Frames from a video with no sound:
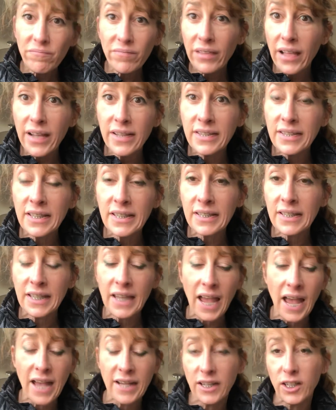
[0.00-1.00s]
and sees a
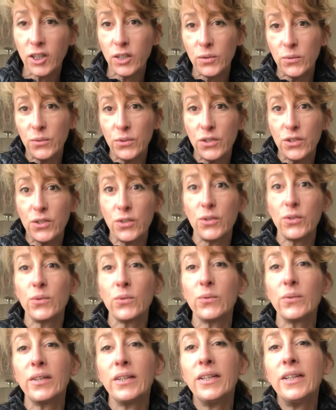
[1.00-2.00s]
cat and goes
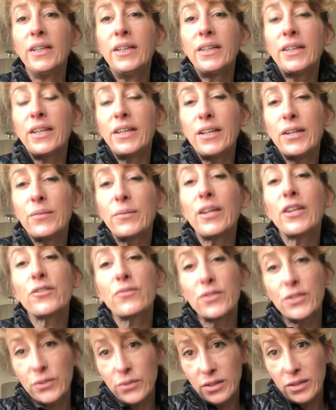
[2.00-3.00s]
to
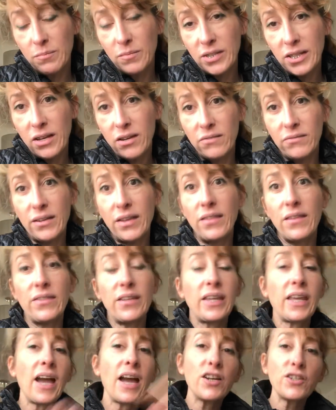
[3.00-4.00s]
introduce themselves. And then the
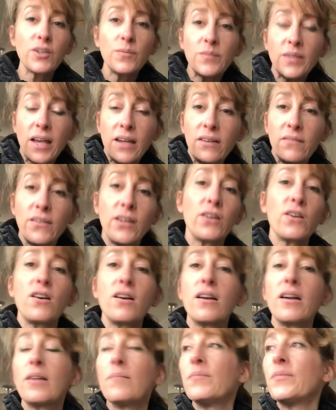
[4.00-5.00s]
cat jumps out of their
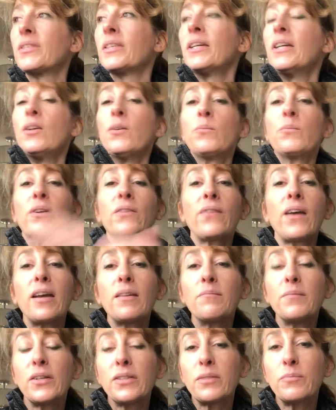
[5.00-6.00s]
arms. We've
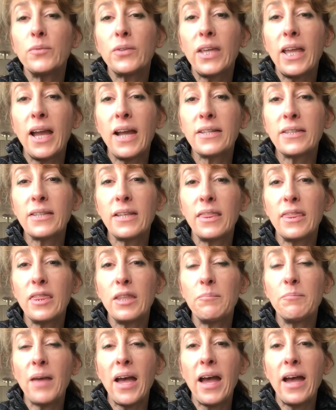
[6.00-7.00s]
had multiple cats in the
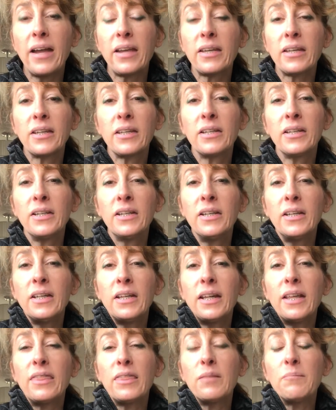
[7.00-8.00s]

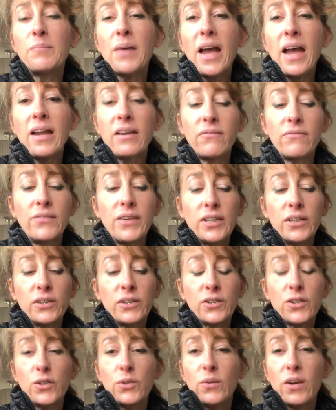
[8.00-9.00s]

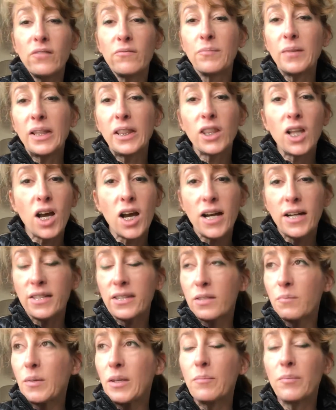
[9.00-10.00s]
backfield who have been
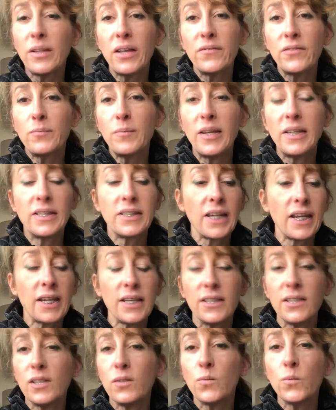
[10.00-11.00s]
lost. People have spent
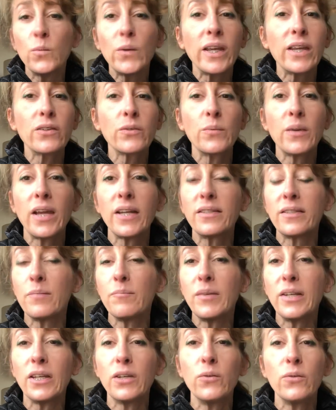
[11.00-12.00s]
days and weeks. We had
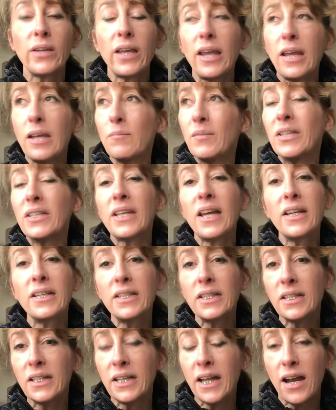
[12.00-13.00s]
somebody who came and
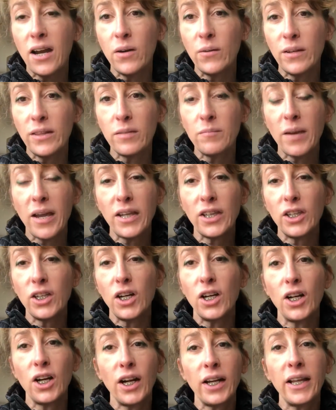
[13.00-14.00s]
tented out in the
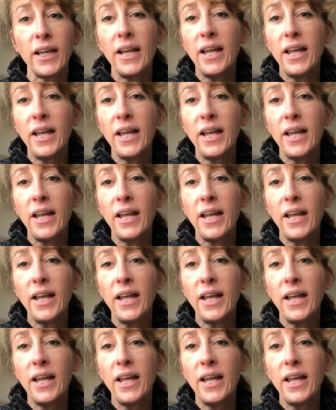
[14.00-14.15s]
backyard,